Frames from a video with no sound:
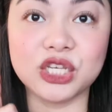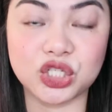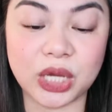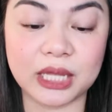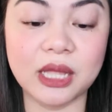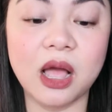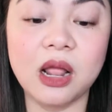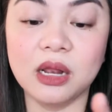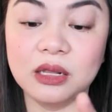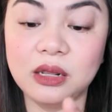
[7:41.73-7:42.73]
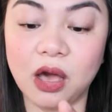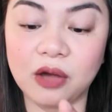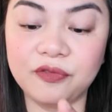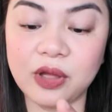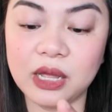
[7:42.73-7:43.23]
the shade
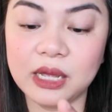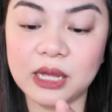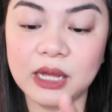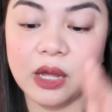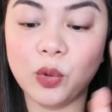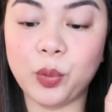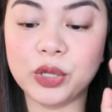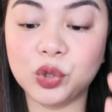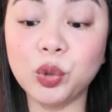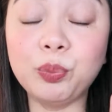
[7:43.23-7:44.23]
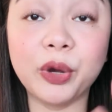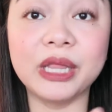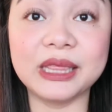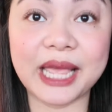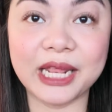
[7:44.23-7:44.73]
Love with
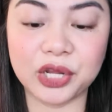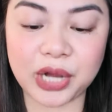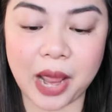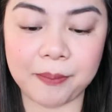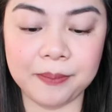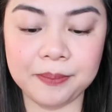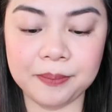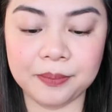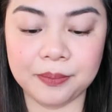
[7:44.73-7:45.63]
2.9 gram.